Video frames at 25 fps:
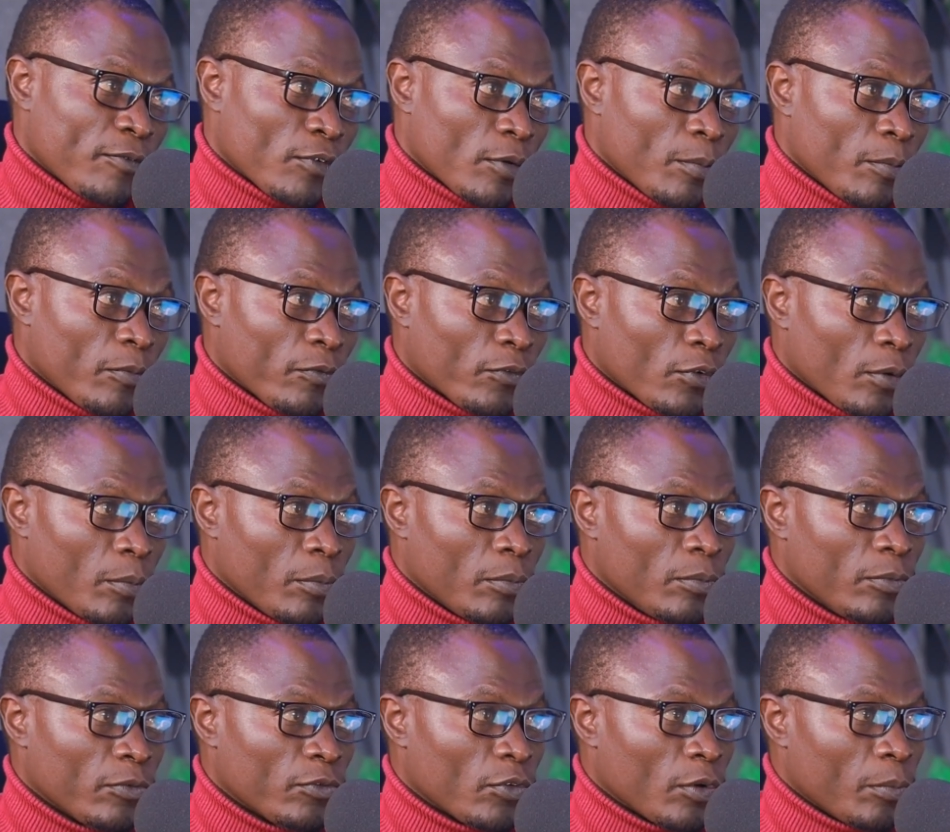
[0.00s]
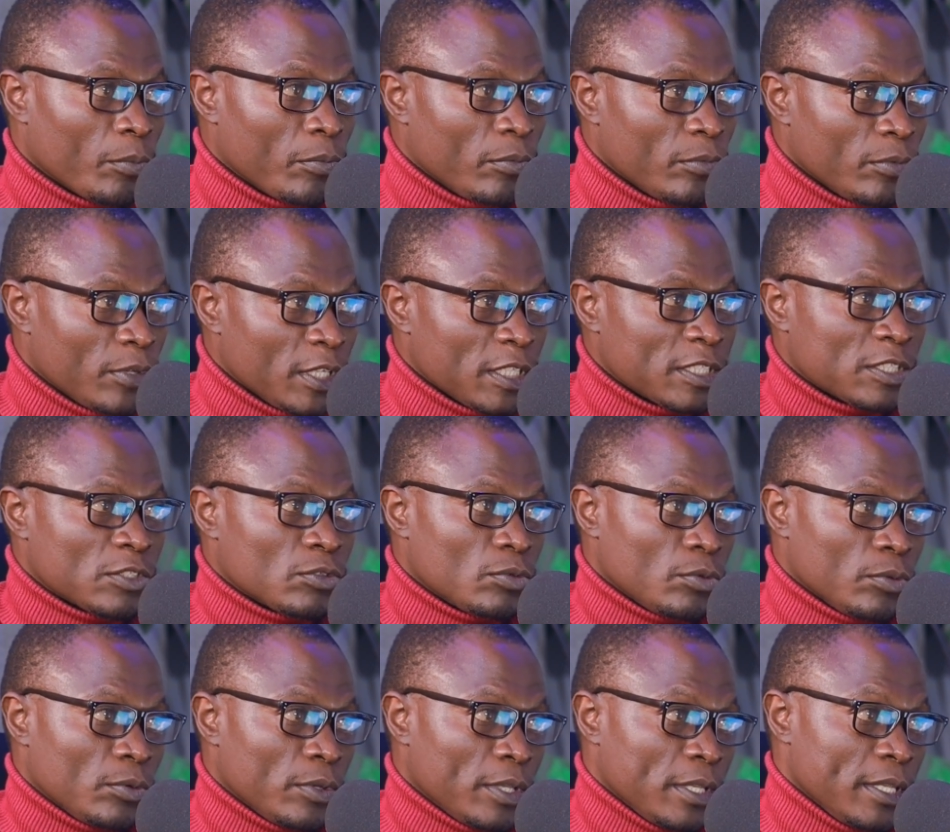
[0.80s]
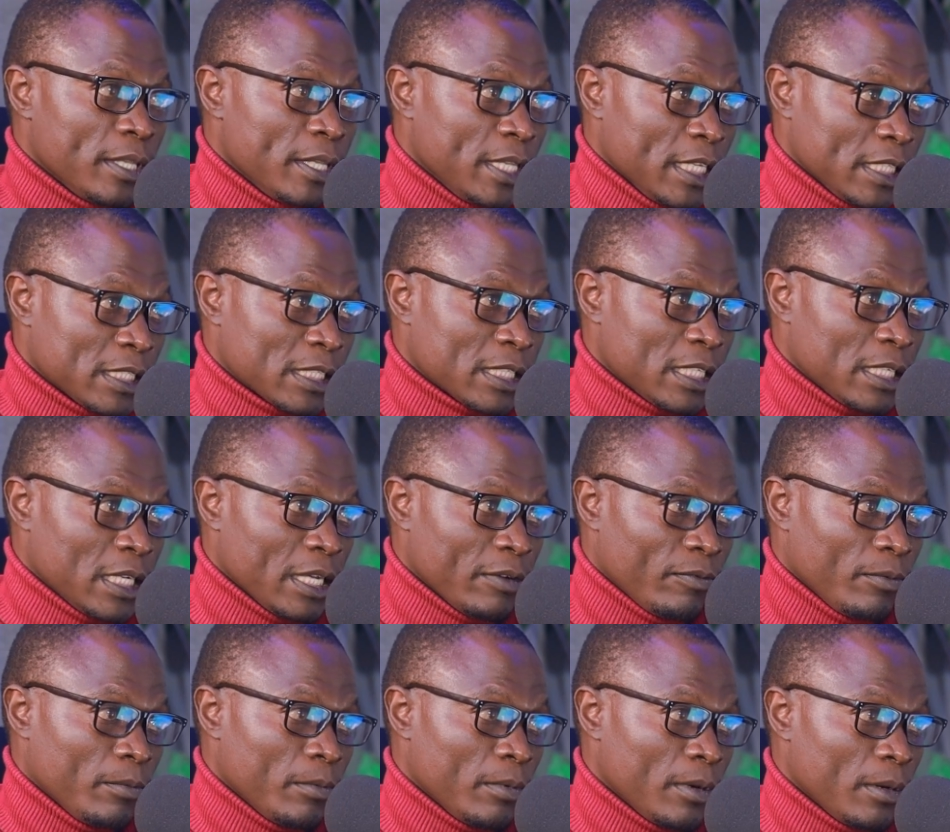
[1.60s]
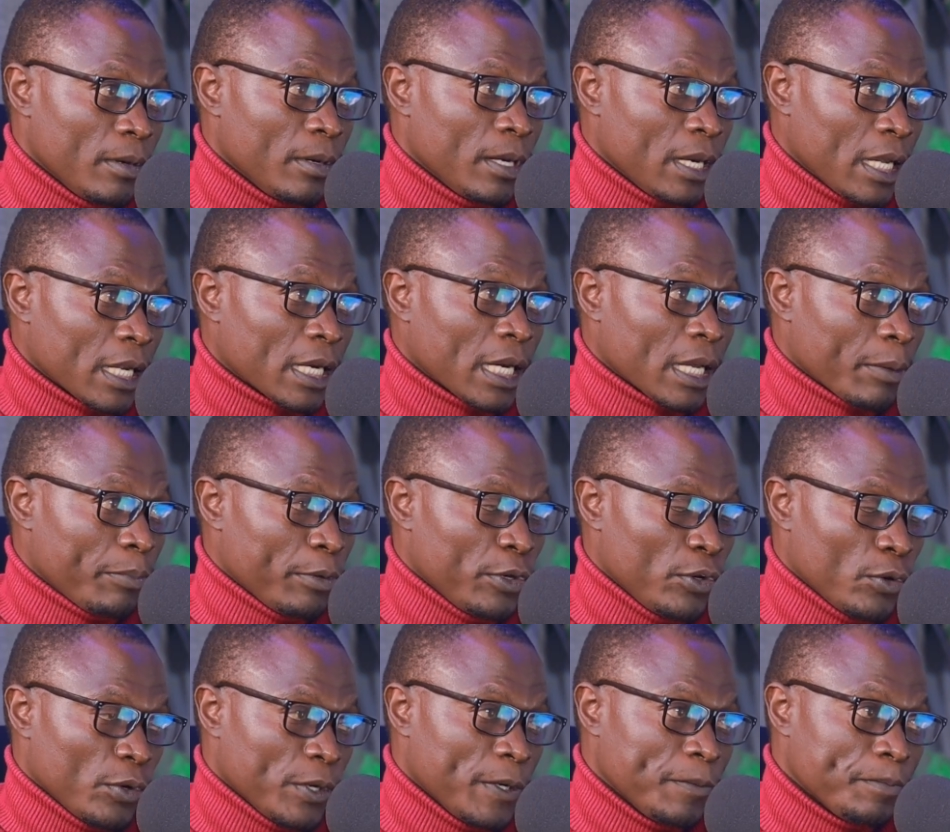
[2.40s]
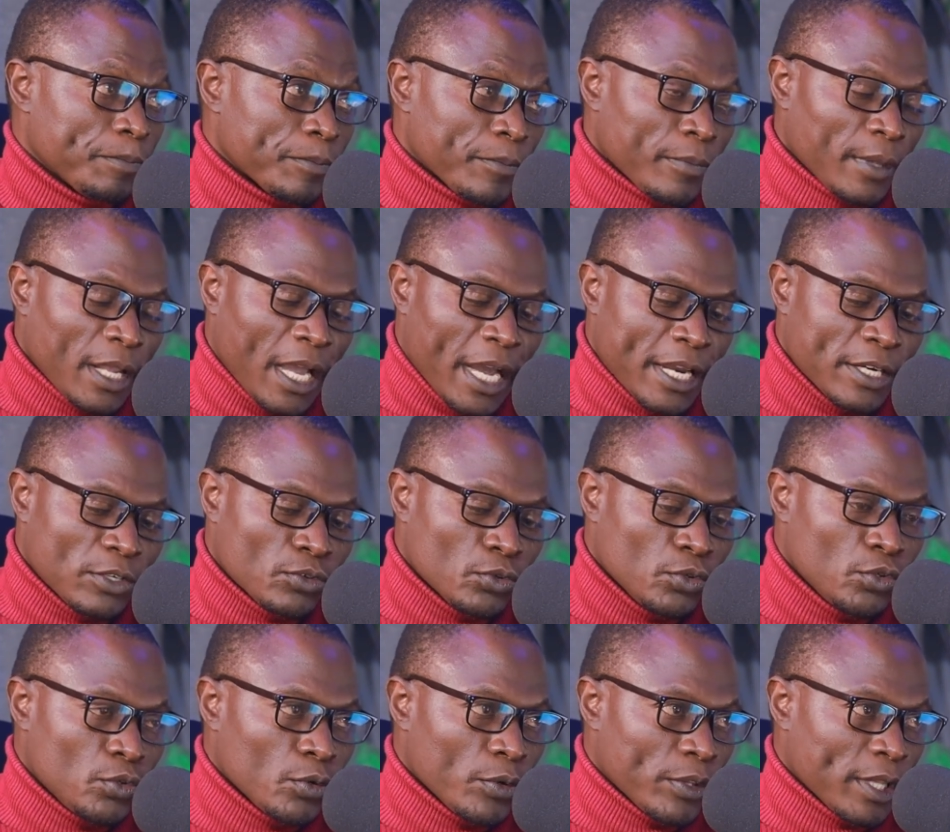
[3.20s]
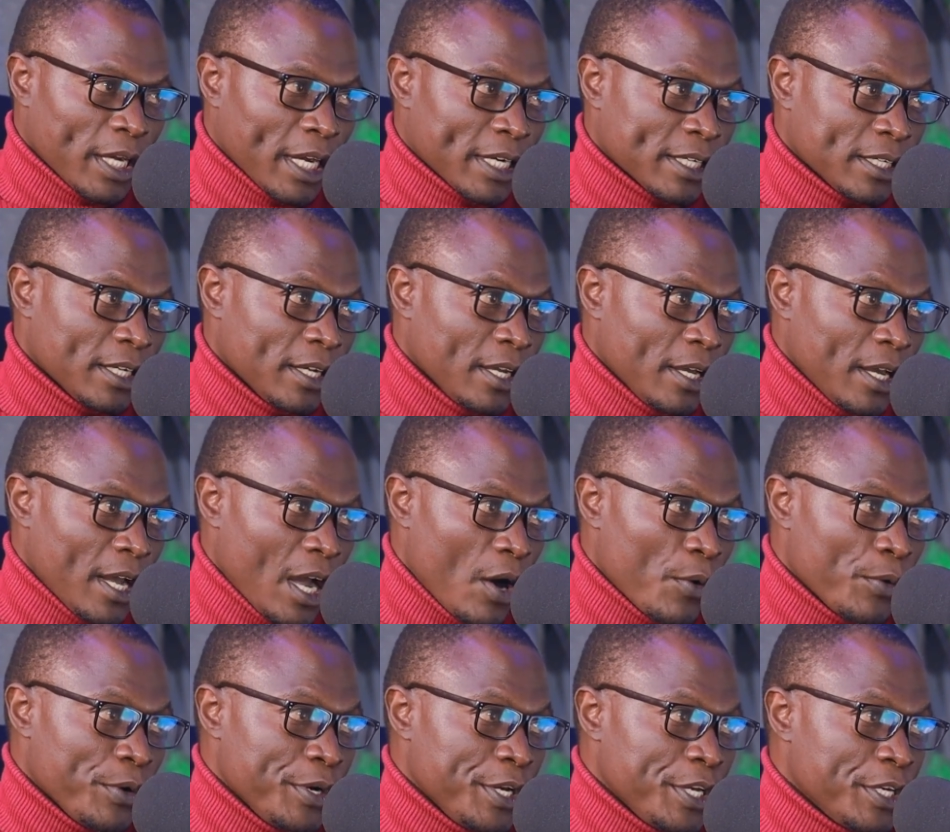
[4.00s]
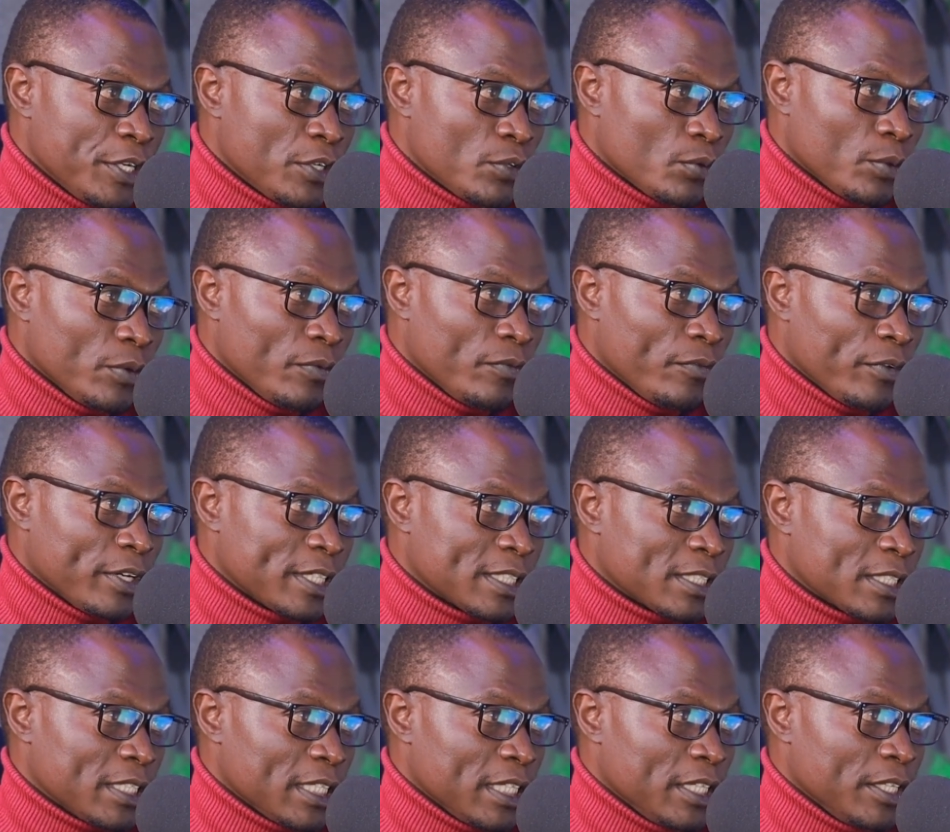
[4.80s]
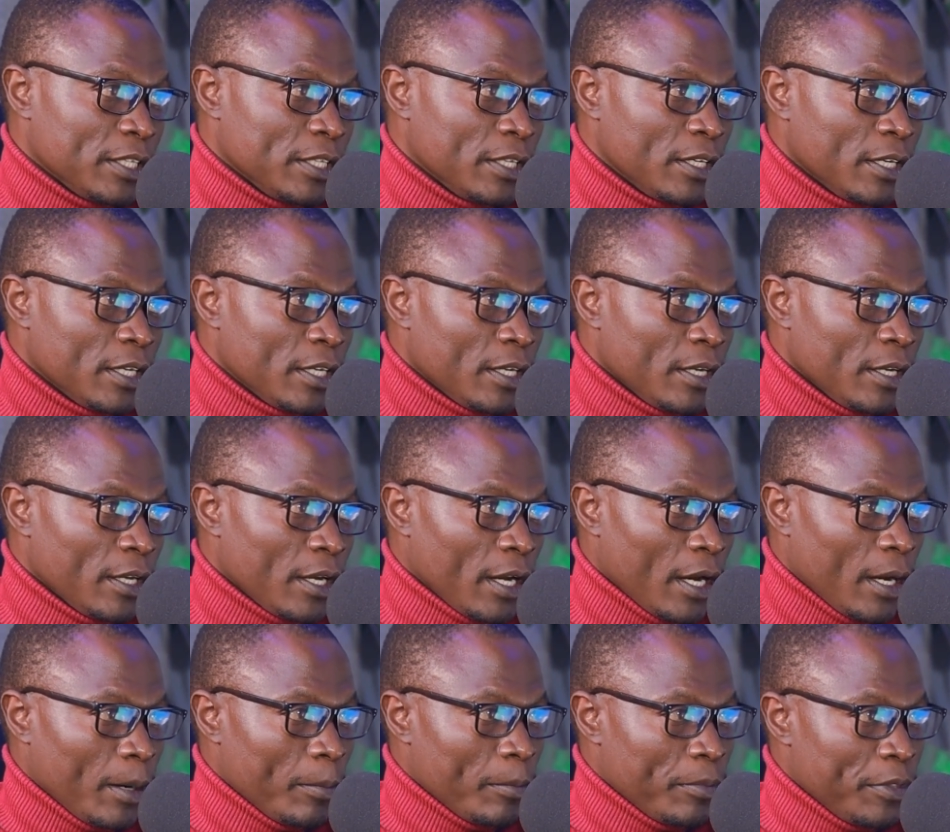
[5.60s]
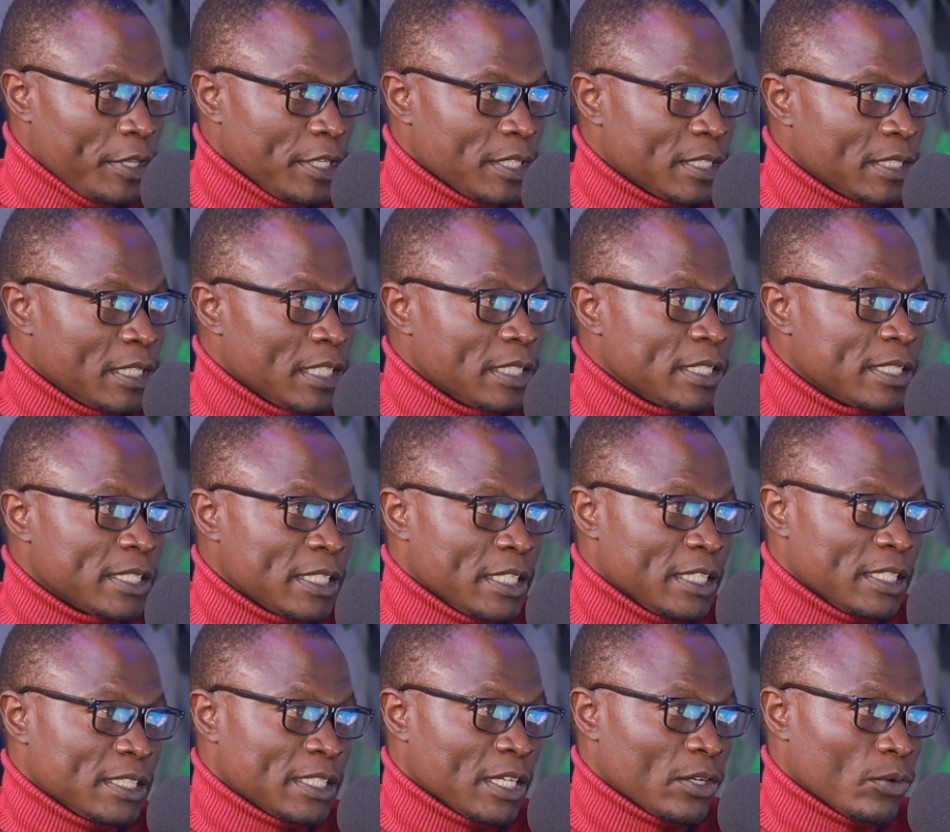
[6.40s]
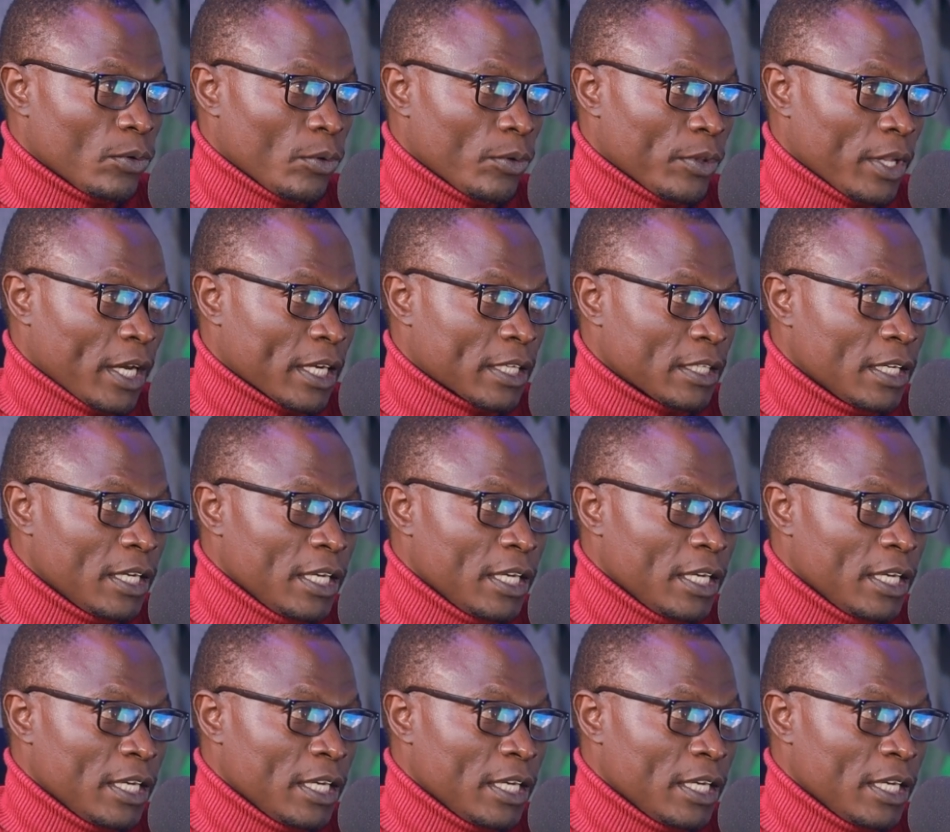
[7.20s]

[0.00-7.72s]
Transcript: From this to this level, like period. And to do that, I would need to invest in these things and all that.